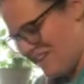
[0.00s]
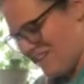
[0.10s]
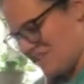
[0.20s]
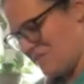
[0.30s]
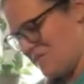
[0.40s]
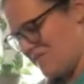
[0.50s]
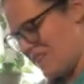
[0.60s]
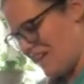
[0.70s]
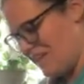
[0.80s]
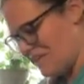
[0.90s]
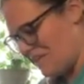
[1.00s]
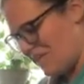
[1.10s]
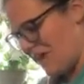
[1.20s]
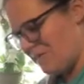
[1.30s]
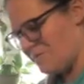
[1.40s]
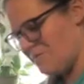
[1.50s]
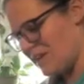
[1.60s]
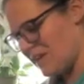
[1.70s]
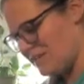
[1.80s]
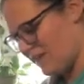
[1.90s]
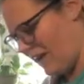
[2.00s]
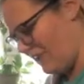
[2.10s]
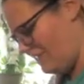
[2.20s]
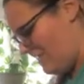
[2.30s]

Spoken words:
so it wouldn't have taken so long. But that's okay.